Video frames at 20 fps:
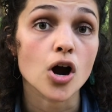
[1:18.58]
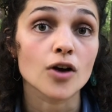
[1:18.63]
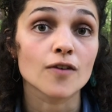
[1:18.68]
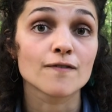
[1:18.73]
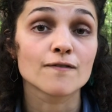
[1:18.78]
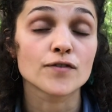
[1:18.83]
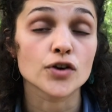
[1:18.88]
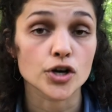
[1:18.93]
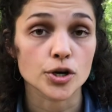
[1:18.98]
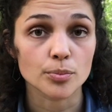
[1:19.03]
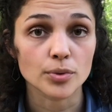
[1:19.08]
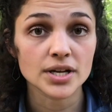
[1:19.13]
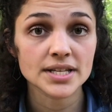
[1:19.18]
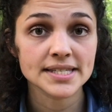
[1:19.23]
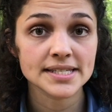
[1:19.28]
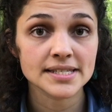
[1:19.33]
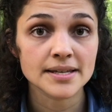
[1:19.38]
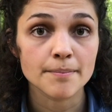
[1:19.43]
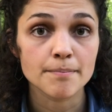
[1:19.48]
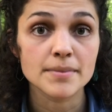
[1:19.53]
are
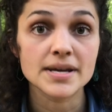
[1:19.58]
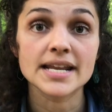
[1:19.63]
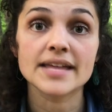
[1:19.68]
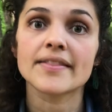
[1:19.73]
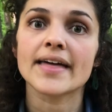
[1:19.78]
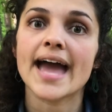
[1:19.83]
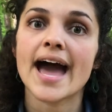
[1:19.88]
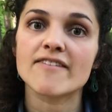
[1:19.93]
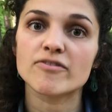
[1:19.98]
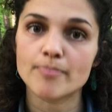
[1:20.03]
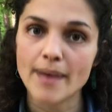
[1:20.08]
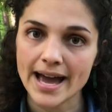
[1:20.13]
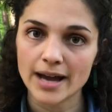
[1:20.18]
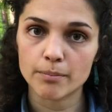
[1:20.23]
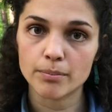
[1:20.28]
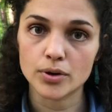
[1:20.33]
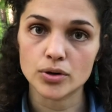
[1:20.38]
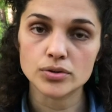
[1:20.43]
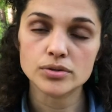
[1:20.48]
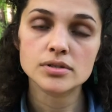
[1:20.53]
vertebrates, meaning they have
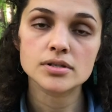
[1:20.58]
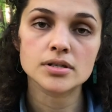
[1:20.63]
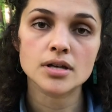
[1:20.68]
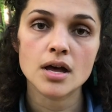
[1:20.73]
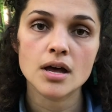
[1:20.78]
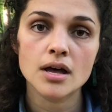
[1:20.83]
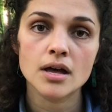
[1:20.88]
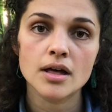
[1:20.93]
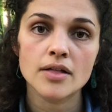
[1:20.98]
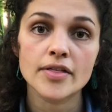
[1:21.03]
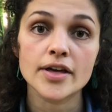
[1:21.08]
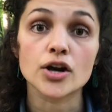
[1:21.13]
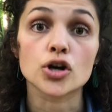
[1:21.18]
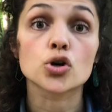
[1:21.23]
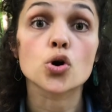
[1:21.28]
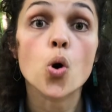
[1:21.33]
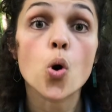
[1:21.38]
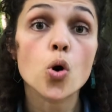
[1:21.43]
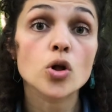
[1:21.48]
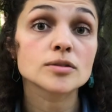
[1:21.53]
backbones. They are
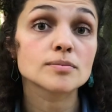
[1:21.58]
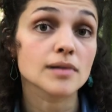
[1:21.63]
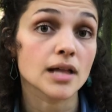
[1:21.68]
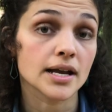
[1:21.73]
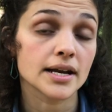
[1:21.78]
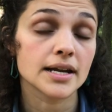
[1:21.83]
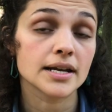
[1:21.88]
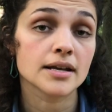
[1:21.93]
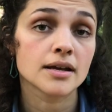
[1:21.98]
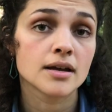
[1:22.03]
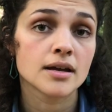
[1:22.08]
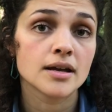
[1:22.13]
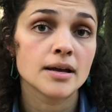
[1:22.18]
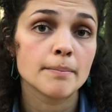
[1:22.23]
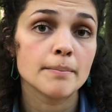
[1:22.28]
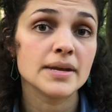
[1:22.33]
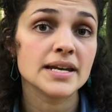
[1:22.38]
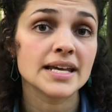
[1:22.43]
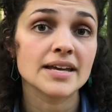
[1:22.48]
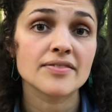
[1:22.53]
cold-blooded,
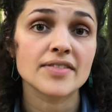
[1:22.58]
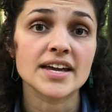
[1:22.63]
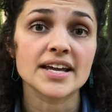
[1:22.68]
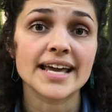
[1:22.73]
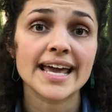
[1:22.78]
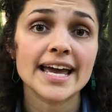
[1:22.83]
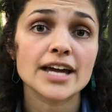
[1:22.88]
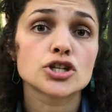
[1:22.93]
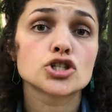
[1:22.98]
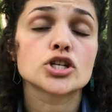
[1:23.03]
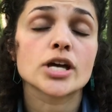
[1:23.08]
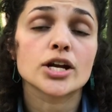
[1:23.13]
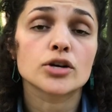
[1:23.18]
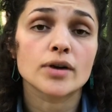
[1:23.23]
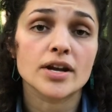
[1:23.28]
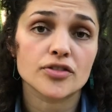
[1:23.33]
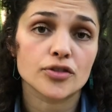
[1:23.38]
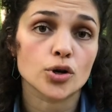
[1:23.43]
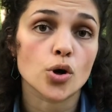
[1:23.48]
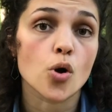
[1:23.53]
meaning they can't
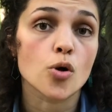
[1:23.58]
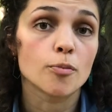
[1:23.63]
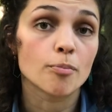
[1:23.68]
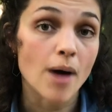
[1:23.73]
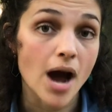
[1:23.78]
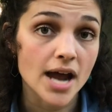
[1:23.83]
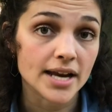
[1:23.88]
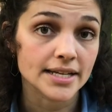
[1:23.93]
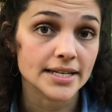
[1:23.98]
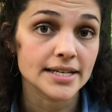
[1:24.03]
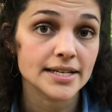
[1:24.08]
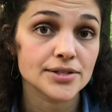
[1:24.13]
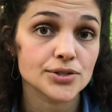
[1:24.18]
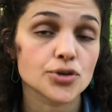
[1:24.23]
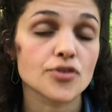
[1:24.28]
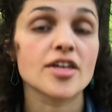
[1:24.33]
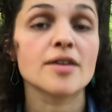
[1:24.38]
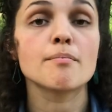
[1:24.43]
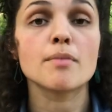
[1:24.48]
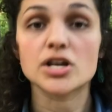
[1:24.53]
generate their own body heat,
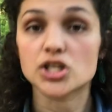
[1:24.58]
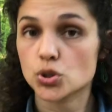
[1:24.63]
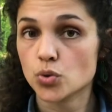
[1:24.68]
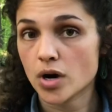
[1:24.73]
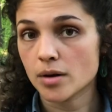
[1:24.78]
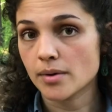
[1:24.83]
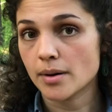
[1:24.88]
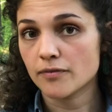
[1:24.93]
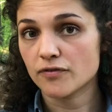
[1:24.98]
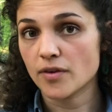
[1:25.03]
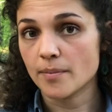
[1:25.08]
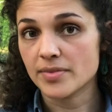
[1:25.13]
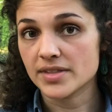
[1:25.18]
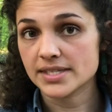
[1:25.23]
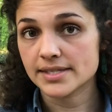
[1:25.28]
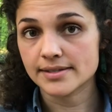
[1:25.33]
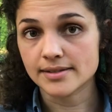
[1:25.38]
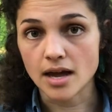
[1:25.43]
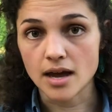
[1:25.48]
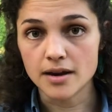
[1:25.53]
so they must warm up from the
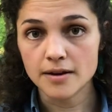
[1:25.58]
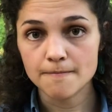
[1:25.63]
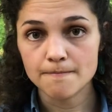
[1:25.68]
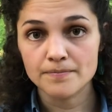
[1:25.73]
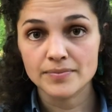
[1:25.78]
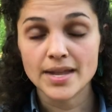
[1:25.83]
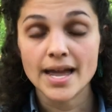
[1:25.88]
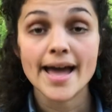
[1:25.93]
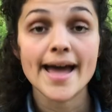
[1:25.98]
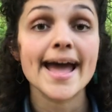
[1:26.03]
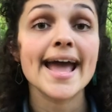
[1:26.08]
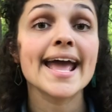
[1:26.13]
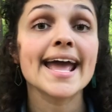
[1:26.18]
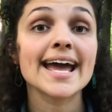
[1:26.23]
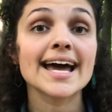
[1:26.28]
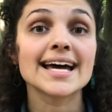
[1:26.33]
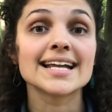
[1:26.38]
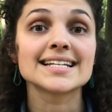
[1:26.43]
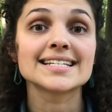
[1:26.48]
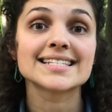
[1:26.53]
sun.
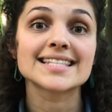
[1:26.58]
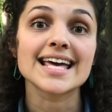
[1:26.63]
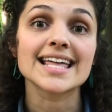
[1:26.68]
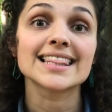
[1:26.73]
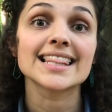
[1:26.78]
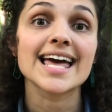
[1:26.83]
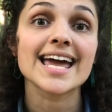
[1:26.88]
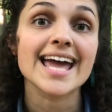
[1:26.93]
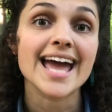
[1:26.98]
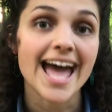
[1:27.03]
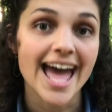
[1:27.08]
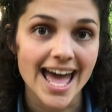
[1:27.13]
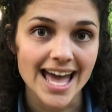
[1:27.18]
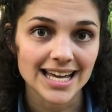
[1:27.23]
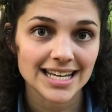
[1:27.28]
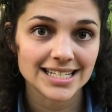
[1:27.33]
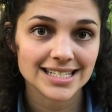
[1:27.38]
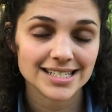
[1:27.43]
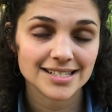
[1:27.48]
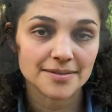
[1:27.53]
And they lay
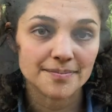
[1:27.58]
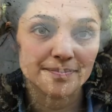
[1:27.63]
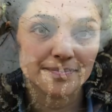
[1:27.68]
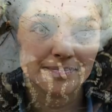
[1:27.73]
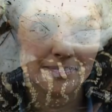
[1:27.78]
eggs